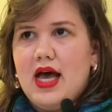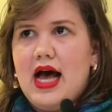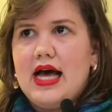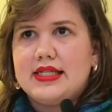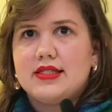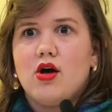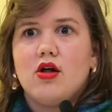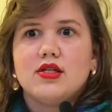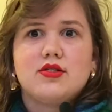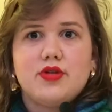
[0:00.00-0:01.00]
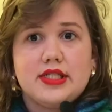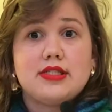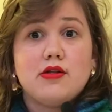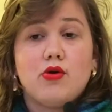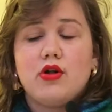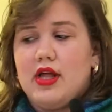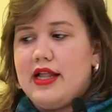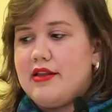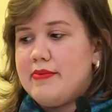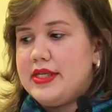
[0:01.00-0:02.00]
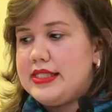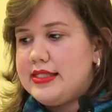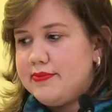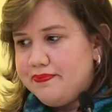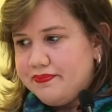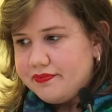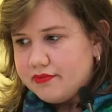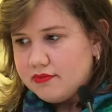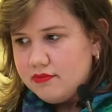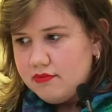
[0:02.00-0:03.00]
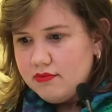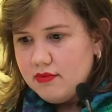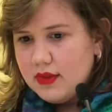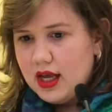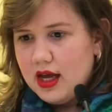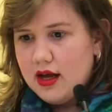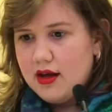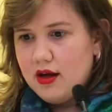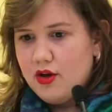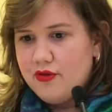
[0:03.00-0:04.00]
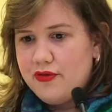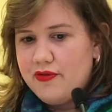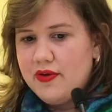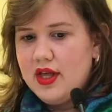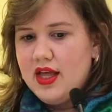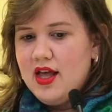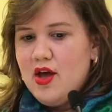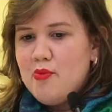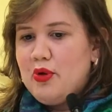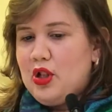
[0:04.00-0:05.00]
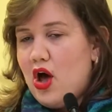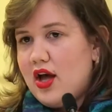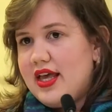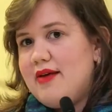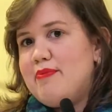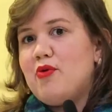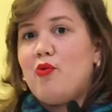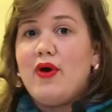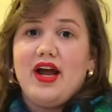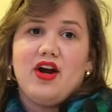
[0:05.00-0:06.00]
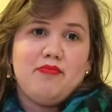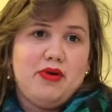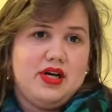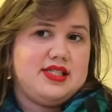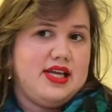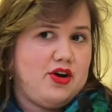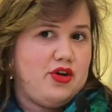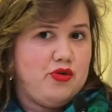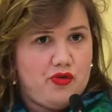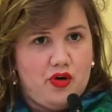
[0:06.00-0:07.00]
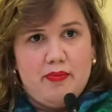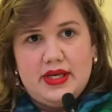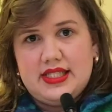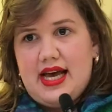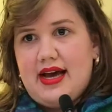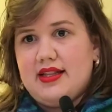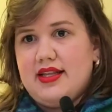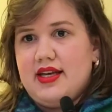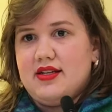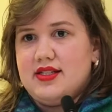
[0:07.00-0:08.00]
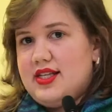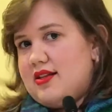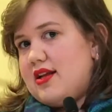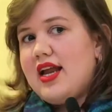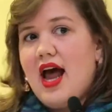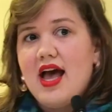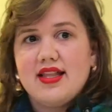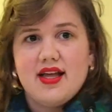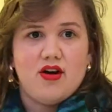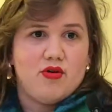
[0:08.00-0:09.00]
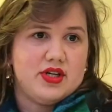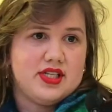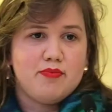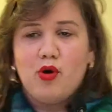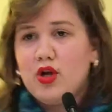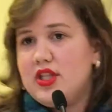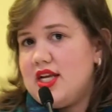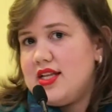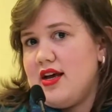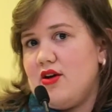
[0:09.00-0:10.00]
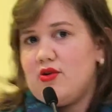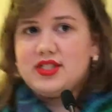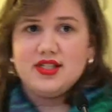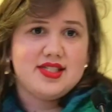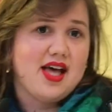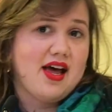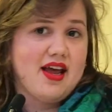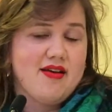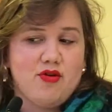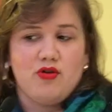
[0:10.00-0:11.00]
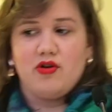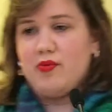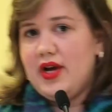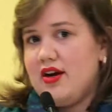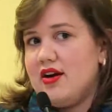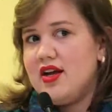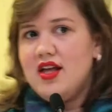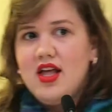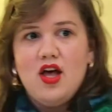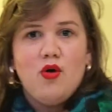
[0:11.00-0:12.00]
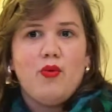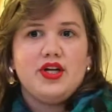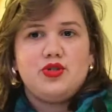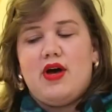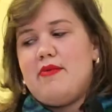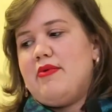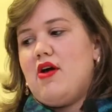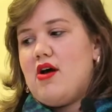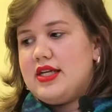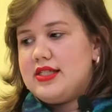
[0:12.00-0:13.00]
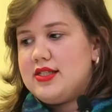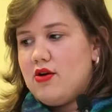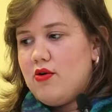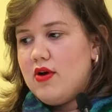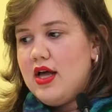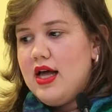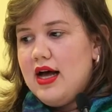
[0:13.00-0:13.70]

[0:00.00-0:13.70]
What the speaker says: Haris calls translocal elements of belonging, but where in Bosnia are you from exactly? And is it Krajina, or is it Podrinje, or is it Sarajevo, or where do I belong? And so